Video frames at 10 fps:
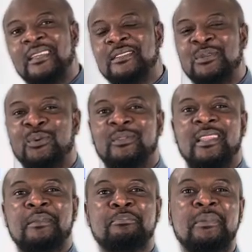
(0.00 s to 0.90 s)
so
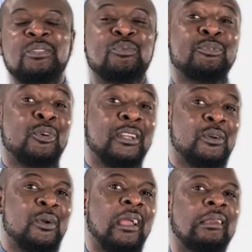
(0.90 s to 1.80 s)
that means we've done it
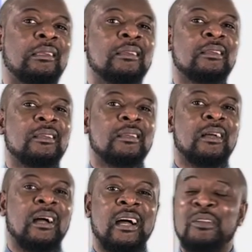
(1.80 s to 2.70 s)
correctly.
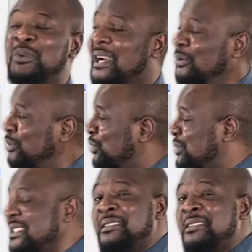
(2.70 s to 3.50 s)
and we can also see the